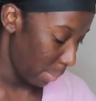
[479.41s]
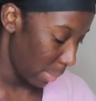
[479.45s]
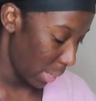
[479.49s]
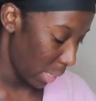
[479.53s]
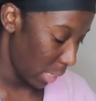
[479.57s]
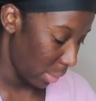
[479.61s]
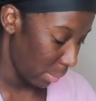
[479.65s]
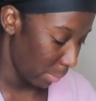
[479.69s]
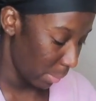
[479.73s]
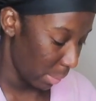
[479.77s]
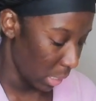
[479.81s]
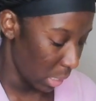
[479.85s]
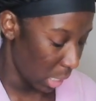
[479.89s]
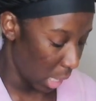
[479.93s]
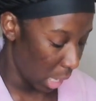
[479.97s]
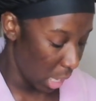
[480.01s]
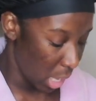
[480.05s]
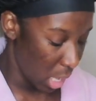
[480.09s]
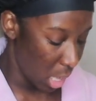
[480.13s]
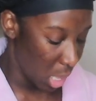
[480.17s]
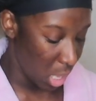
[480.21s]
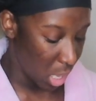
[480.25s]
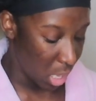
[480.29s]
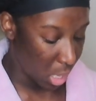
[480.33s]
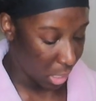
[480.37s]
making me
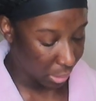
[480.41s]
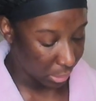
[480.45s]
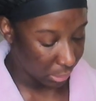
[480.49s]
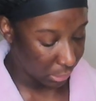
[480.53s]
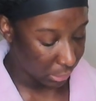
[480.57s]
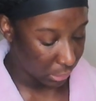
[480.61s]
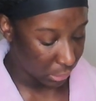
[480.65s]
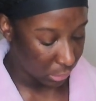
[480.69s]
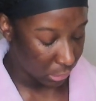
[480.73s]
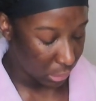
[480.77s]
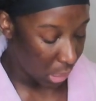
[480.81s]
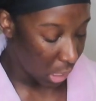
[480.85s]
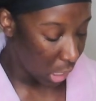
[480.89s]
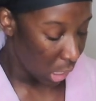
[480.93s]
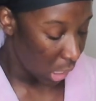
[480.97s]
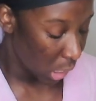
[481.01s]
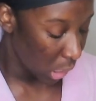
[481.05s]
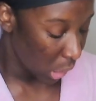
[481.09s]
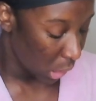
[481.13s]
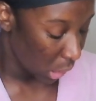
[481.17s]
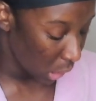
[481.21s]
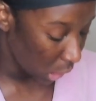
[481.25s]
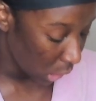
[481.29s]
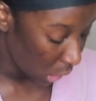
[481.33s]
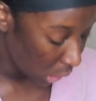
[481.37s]
like,
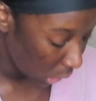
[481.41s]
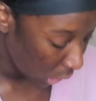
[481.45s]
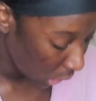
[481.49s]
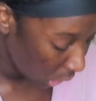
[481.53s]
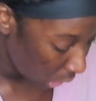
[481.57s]
this is a